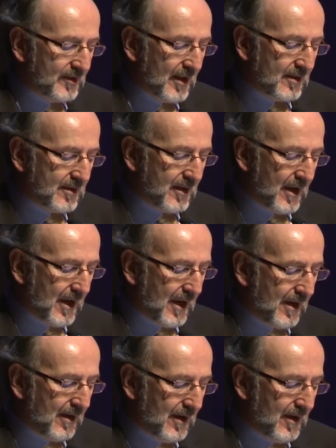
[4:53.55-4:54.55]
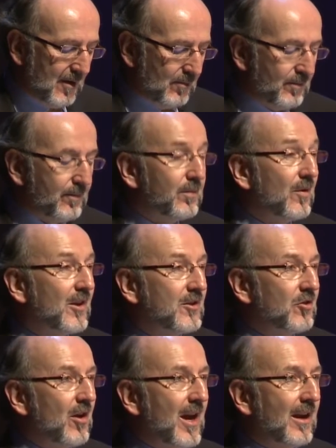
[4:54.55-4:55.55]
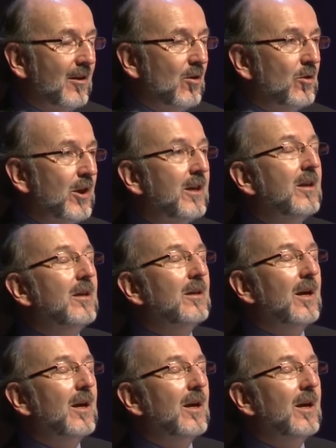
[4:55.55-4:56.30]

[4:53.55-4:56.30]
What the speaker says: that Professor Anne Looney,